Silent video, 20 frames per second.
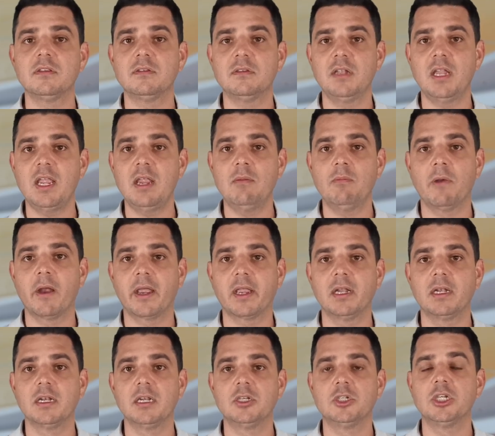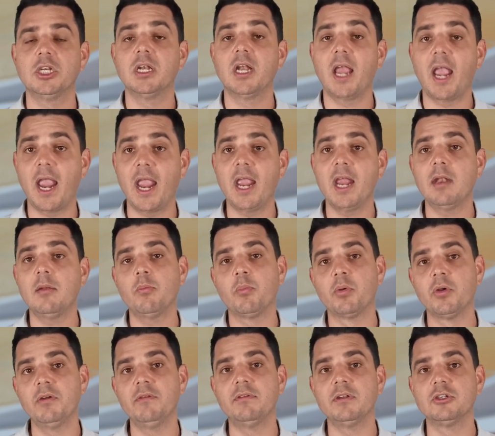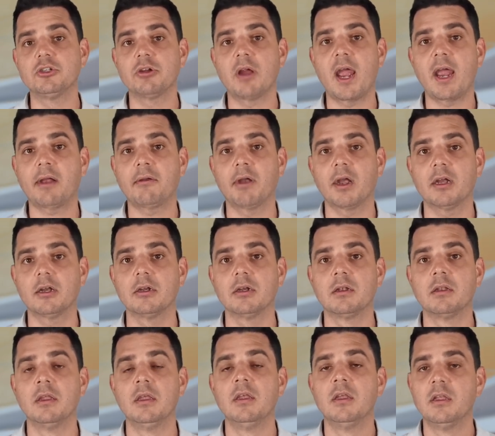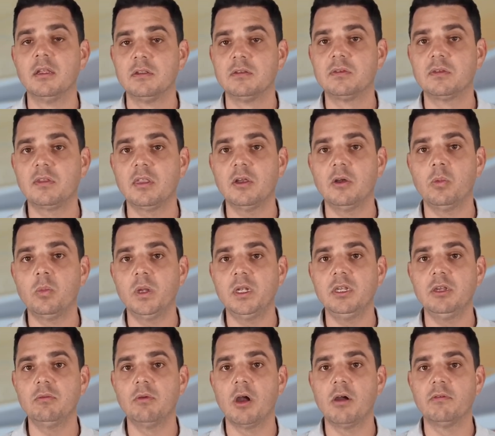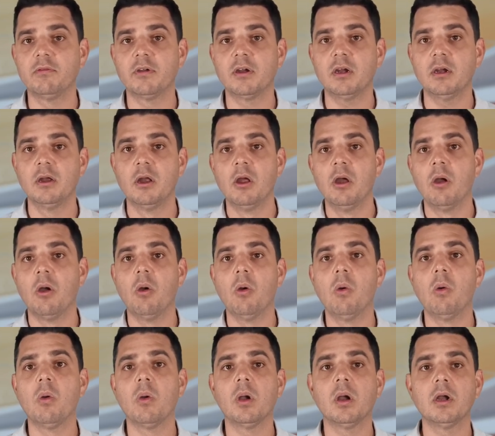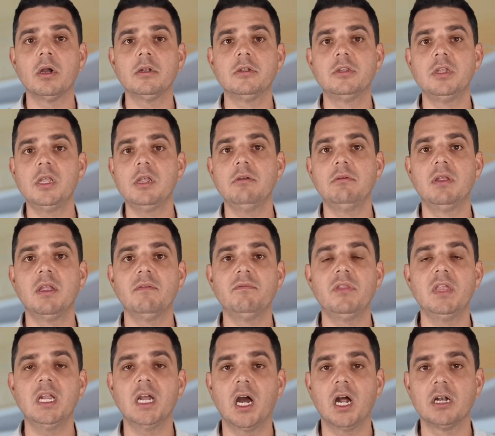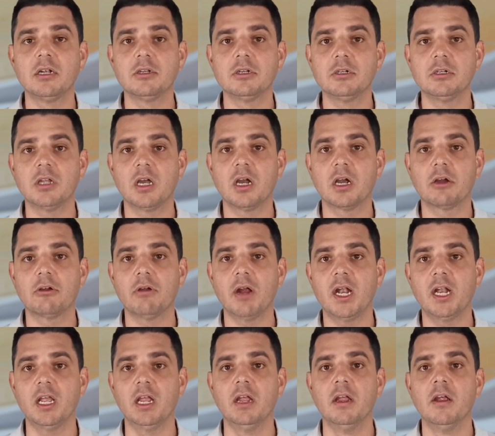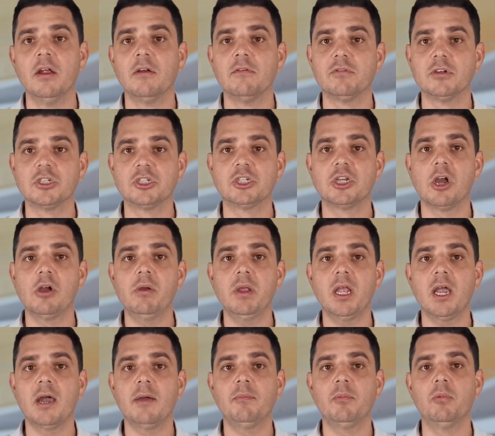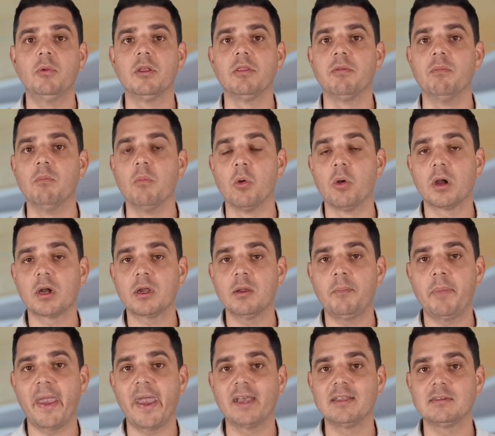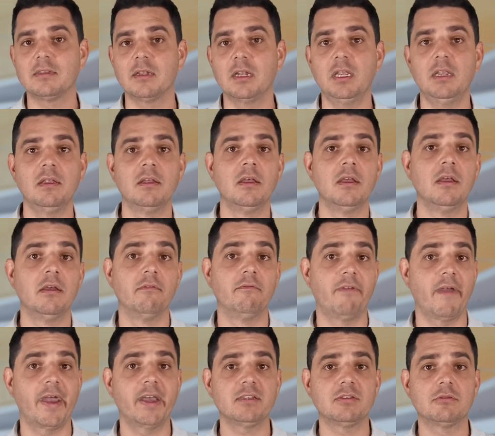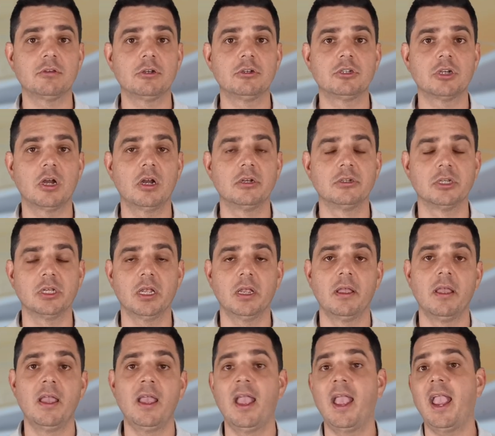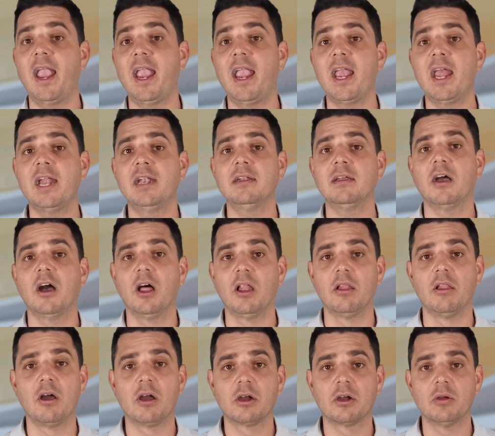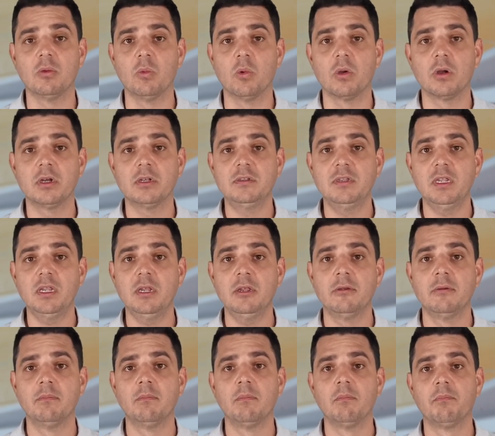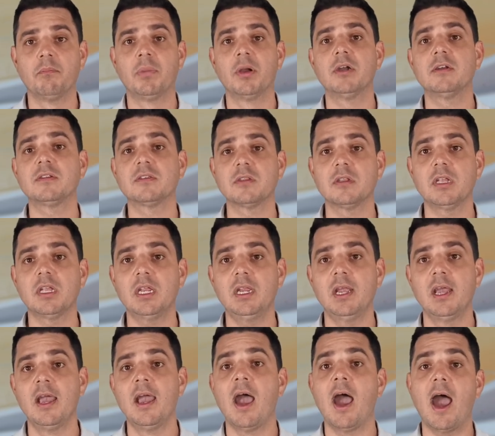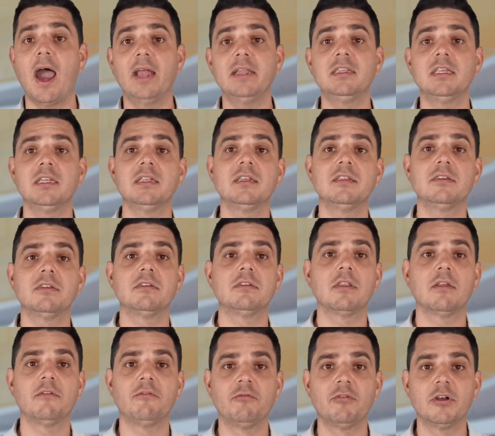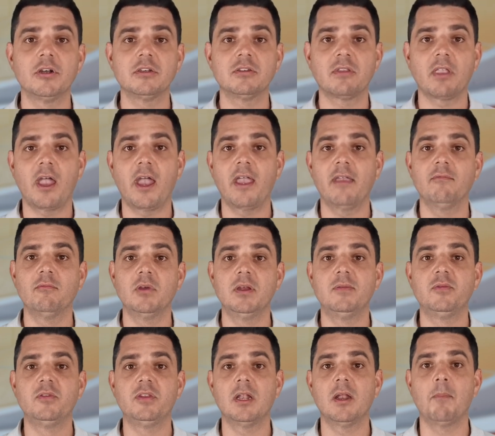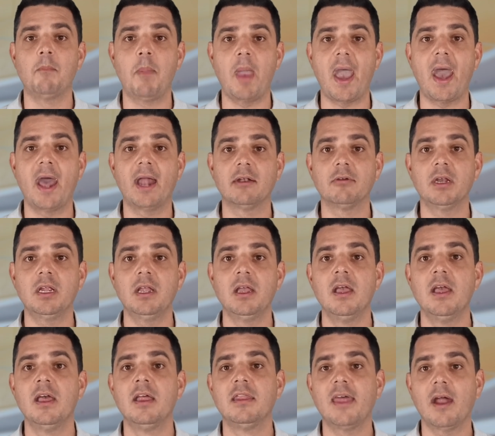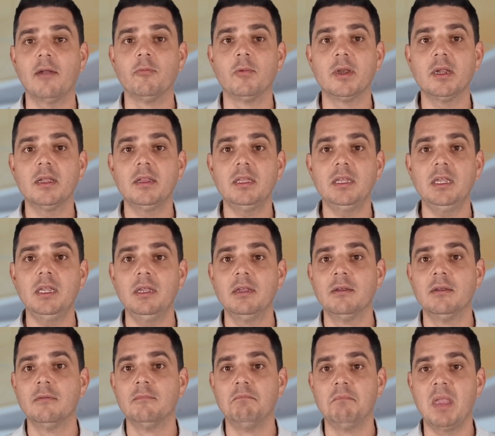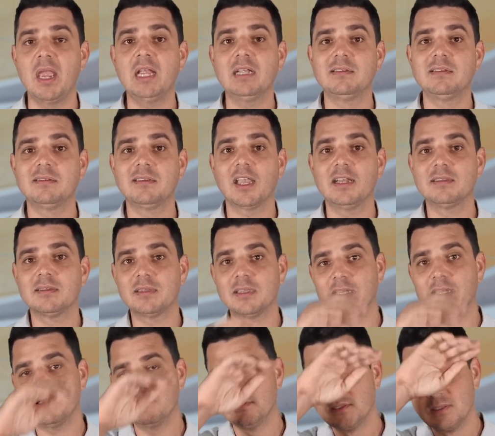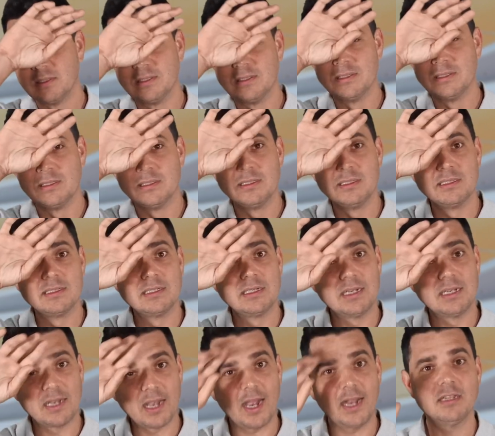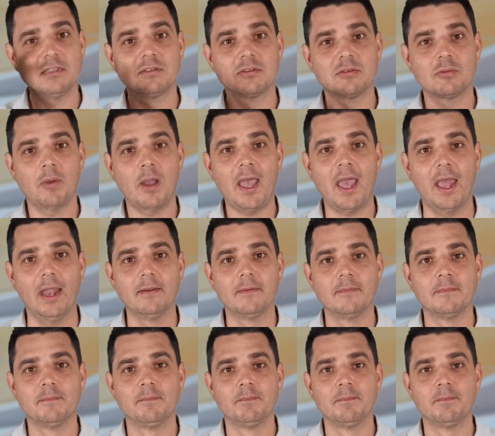name recognition and proven track record still win you over? Or do you give the underdog credit for showing up with more capacity, faster charging, and a longer warranty? Personally, I think this is the first time we've seen a battery that really makes Tesla kind of sweat.